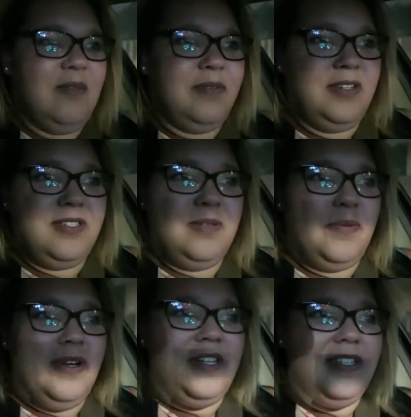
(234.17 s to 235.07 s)
We were
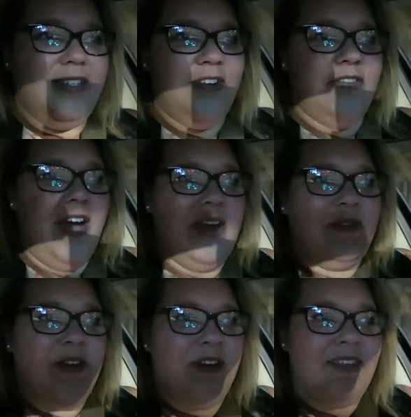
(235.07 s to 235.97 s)
super into
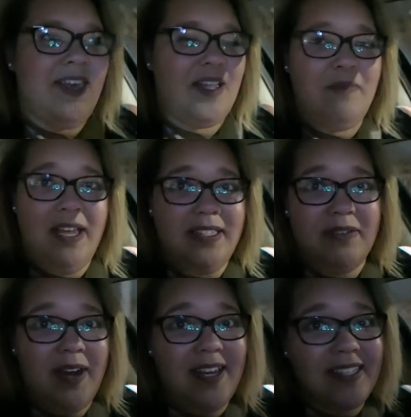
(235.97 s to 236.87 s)
Survivor and like
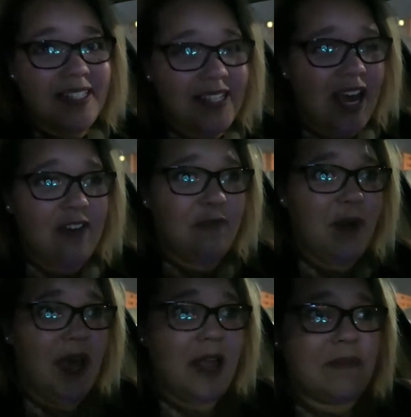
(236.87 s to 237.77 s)
Amazing Race and stuff,
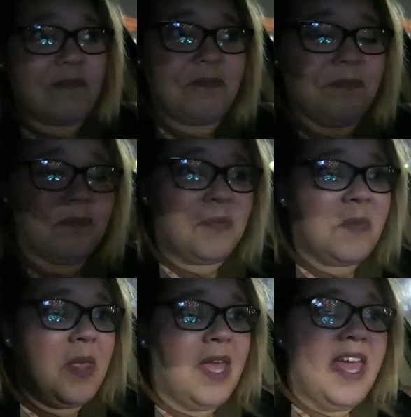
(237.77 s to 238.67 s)
but
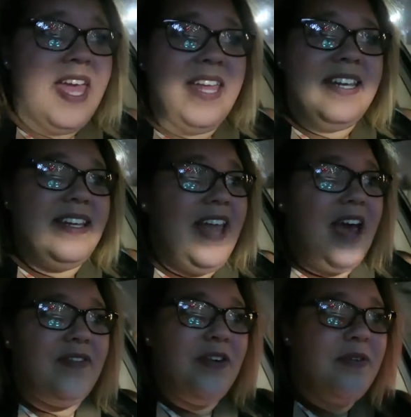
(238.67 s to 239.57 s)

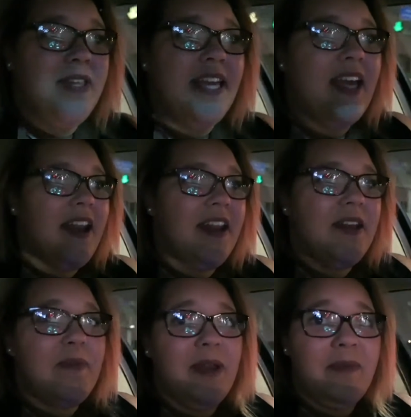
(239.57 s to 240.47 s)
never really
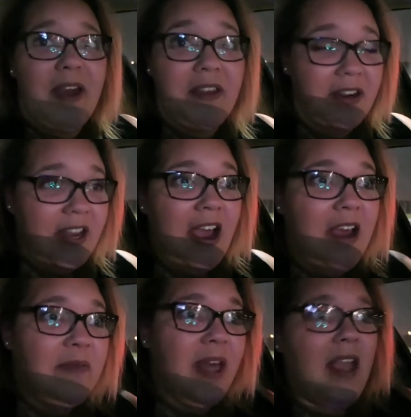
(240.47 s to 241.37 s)
into Big Brother. Now
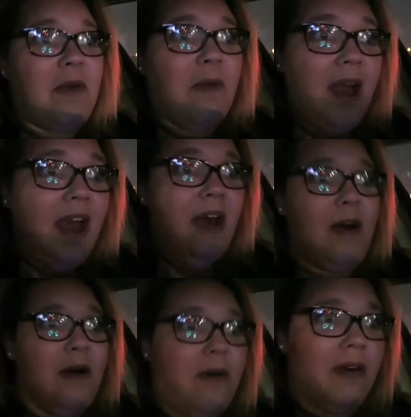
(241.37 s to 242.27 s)
I'm like,
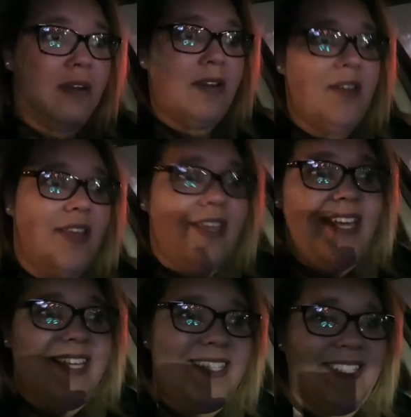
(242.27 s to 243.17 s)
wow,
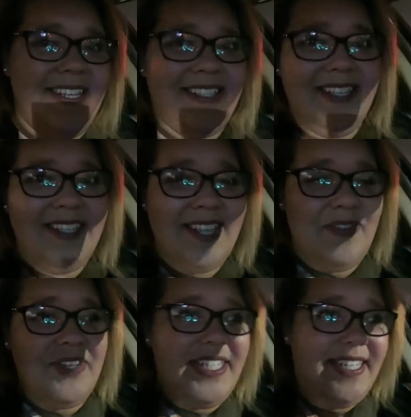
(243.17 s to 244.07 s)
it's season
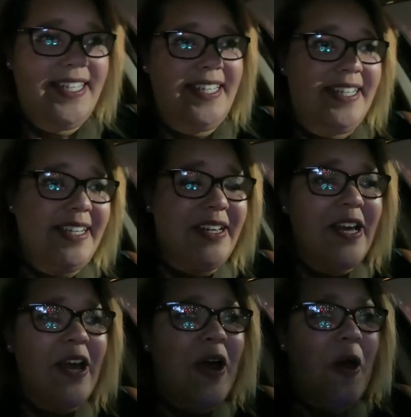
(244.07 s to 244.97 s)
17.
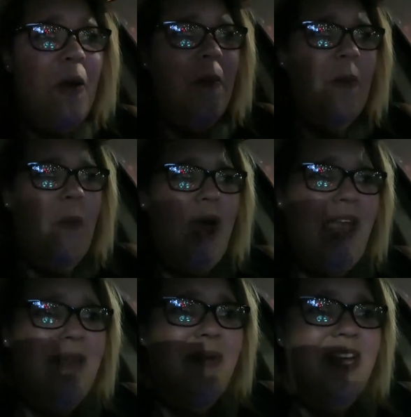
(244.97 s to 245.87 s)

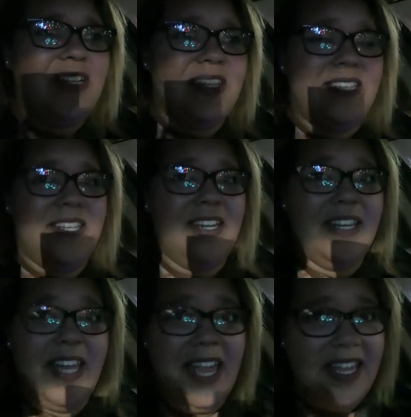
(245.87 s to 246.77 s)
Why am I just
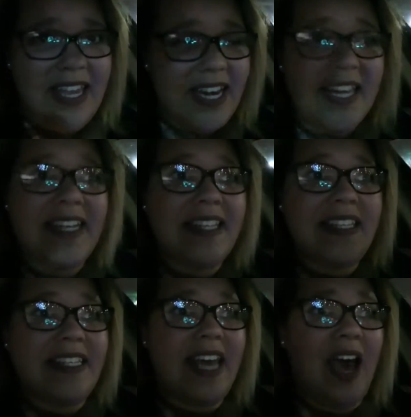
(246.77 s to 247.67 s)
like getting into
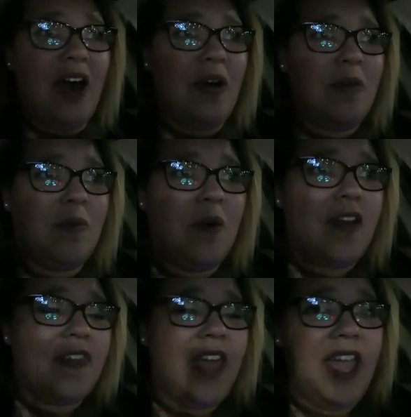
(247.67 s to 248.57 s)
this now?
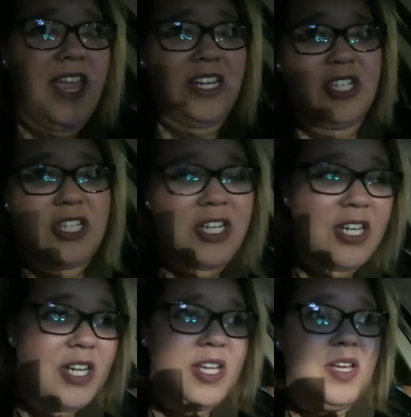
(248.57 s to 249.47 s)
What the H?
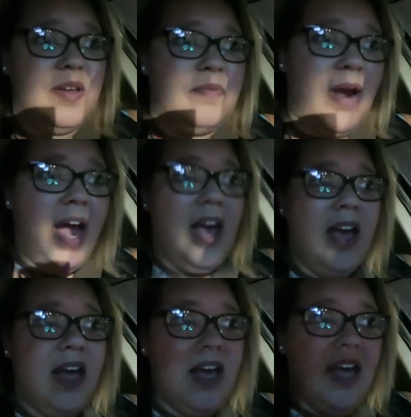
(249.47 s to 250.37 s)
Bruh?
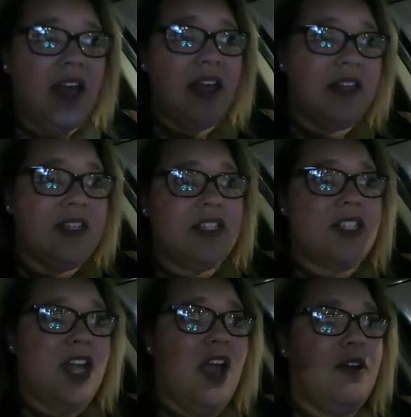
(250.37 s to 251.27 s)

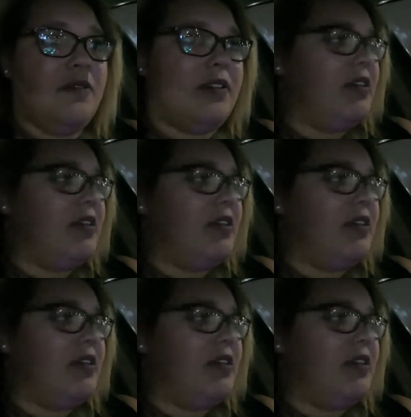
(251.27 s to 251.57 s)
Shoot!